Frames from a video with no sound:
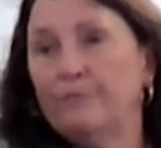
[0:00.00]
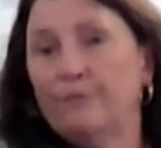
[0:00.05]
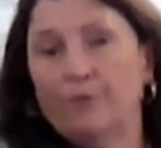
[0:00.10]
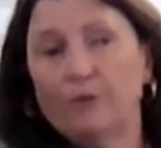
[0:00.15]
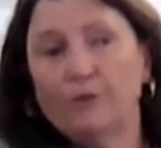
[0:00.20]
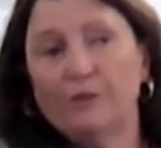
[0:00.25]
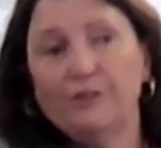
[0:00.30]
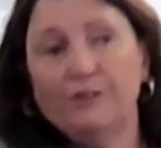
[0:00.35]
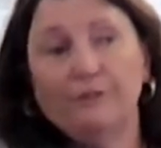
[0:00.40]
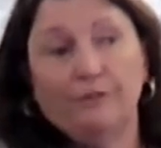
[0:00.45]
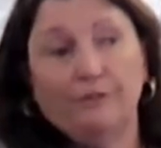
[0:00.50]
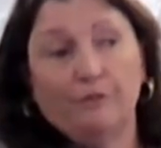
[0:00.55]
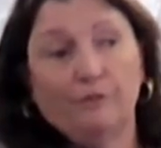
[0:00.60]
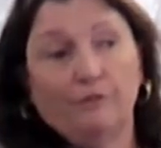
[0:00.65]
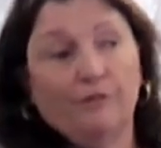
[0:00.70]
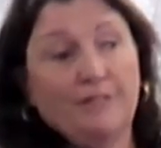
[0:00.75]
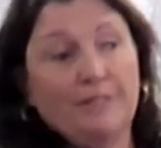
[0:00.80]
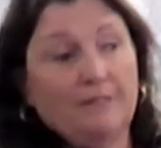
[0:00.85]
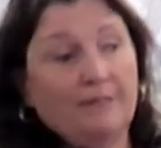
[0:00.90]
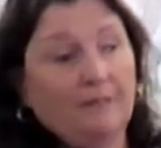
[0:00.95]
for a different
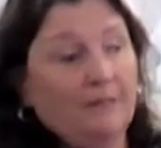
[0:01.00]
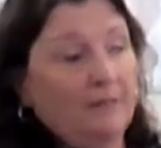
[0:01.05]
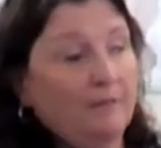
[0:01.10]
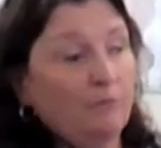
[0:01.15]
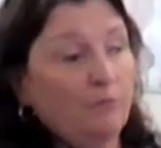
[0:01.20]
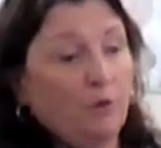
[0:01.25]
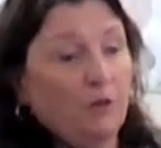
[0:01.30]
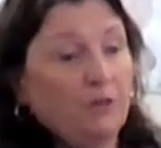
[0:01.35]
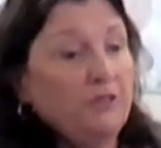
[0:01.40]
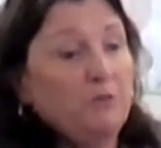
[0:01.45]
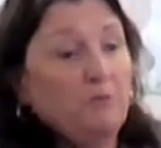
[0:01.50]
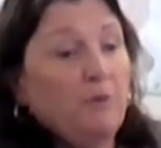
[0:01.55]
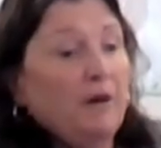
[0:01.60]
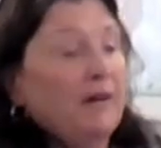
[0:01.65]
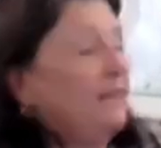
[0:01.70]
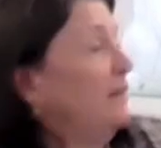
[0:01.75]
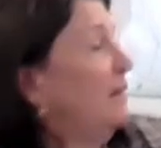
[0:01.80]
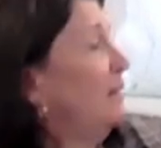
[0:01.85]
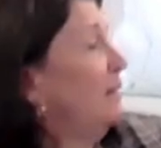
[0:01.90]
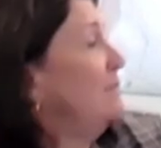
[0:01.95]
reason, one you
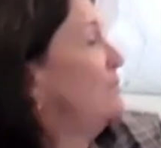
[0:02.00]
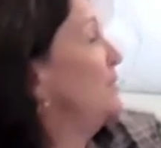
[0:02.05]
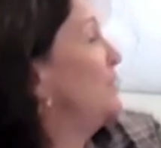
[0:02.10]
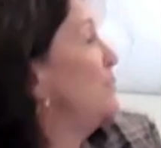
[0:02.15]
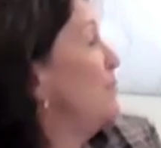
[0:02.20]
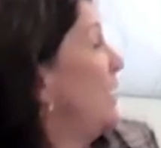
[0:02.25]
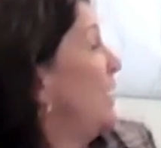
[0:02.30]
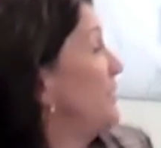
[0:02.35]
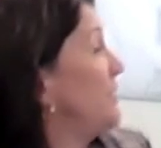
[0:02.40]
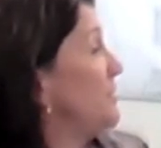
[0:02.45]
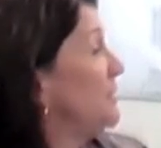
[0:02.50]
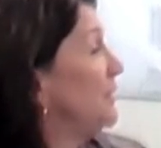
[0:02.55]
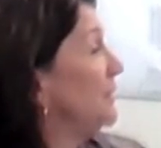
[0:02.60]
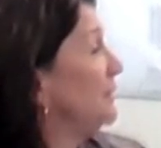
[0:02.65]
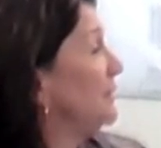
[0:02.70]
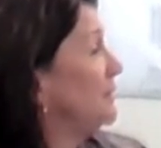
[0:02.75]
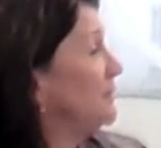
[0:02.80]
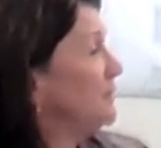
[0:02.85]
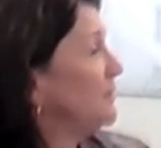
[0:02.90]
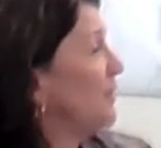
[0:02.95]
might not even imagine
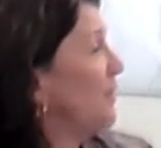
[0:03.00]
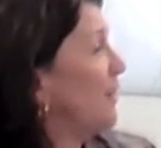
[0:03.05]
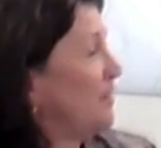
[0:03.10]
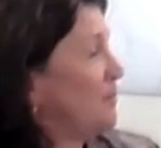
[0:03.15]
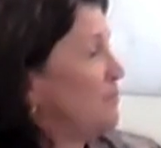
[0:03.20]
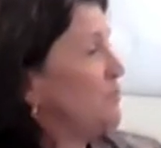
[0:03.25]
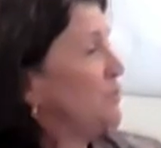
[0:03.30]
at this time.